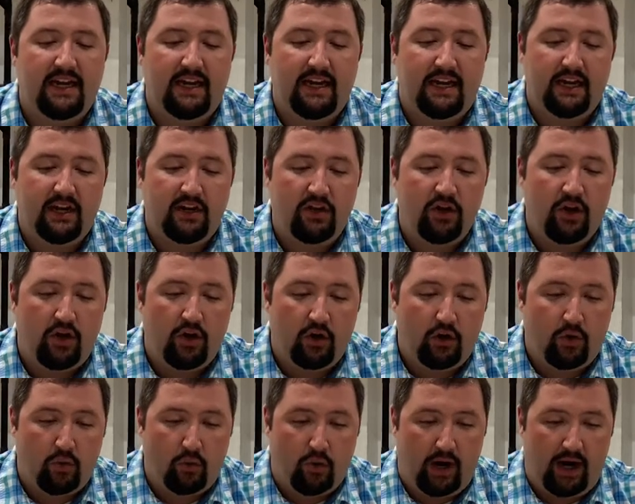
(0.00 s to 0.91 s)
in
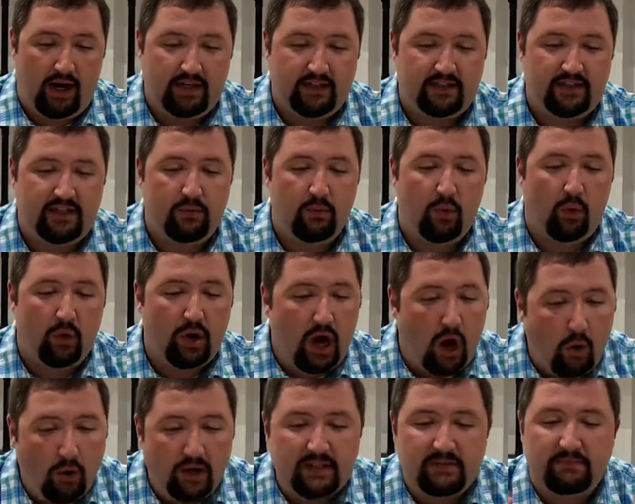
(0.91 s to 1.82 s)
Christ. It won't
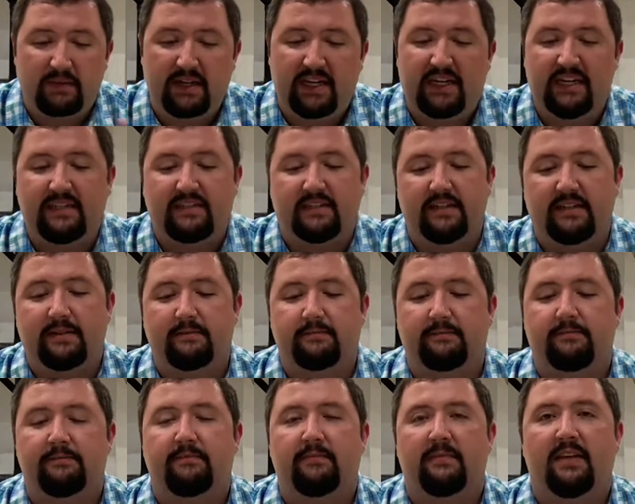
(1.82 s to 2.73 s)
always be easy.
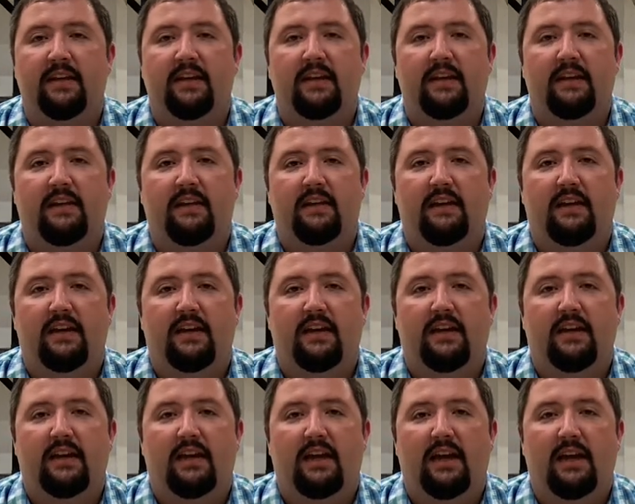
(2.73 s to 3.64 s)

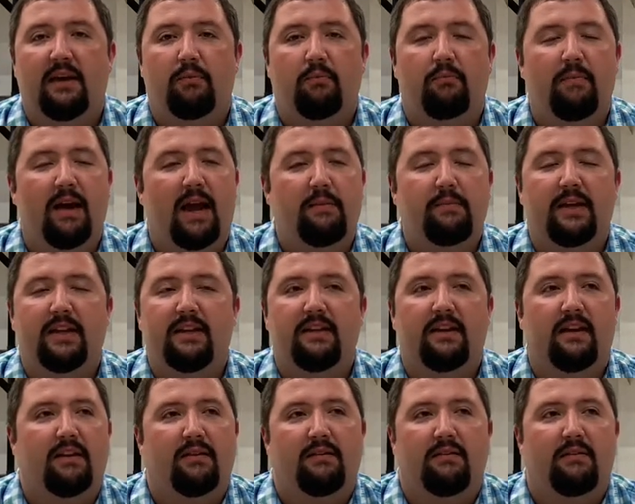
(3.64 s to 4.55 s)
It may be
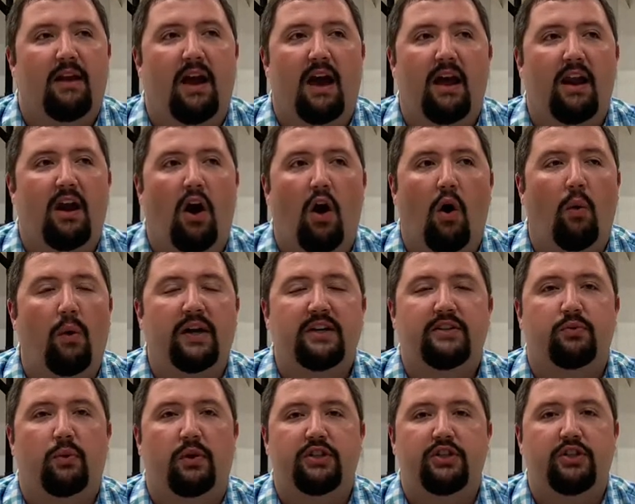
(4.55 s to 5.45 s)
not
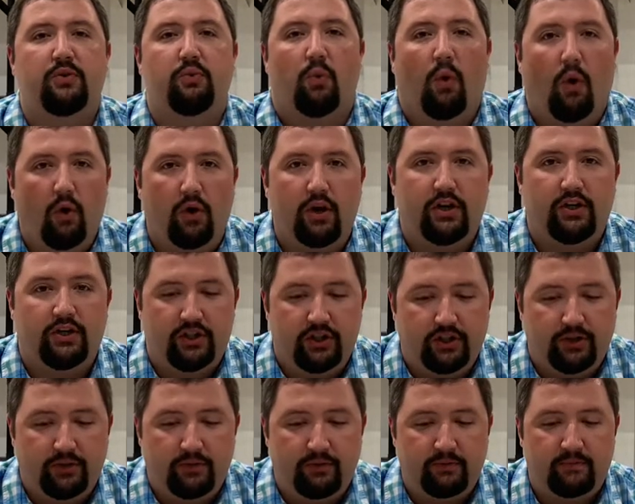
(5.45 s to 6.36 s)
always what you want to
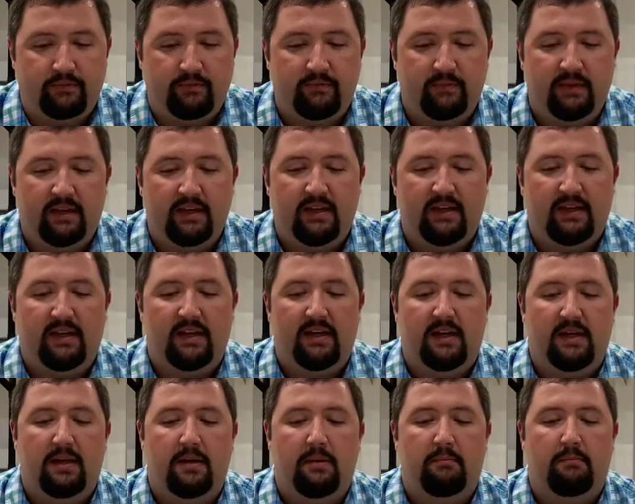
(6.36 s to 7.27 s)
do,
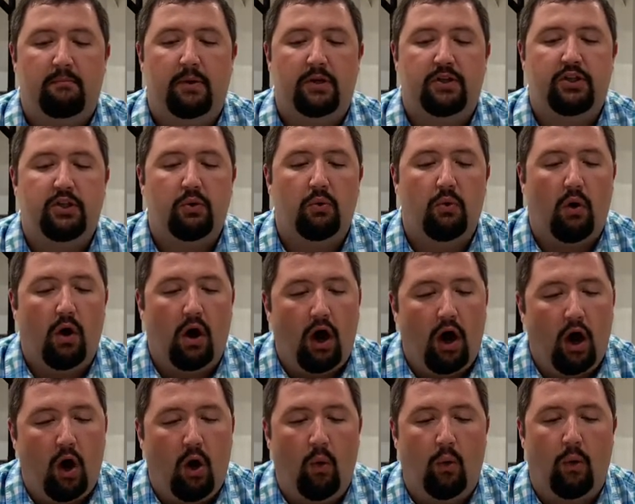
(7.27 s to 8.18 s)
but you will
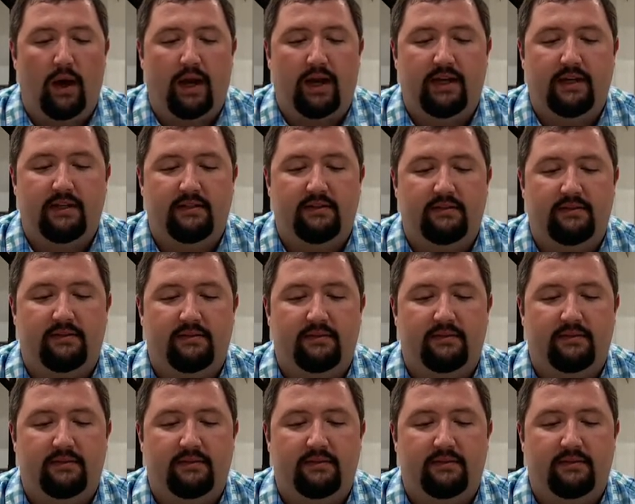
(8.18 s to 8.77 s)
always,